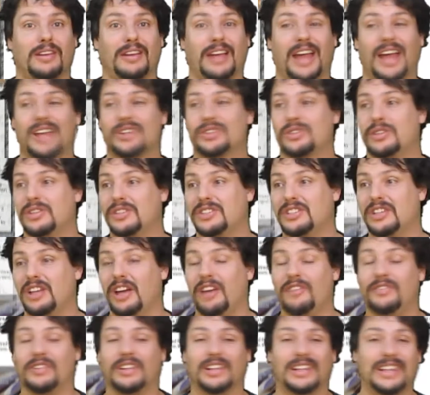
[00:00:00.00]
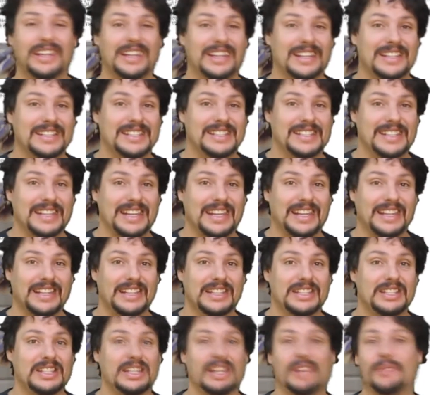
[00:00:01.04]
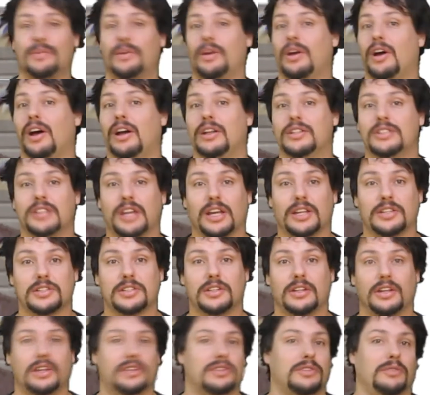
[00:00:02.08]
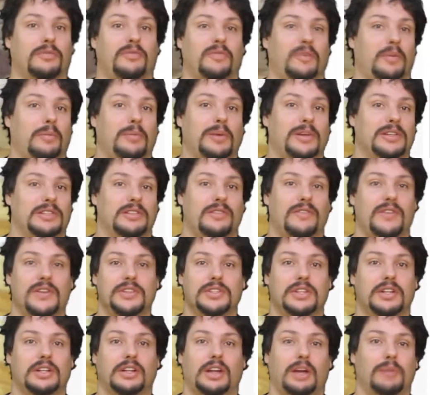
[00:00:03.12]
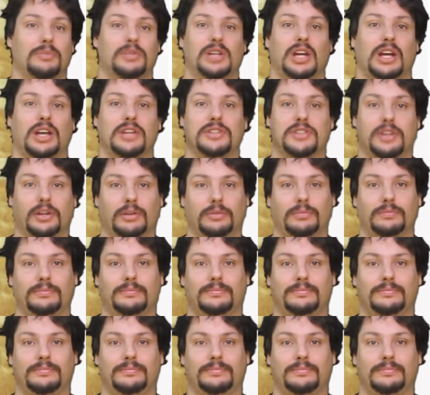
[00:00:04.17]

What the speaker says: extra stuff, deleted scenes, even contests. It's a fun place to visit. Come check us out.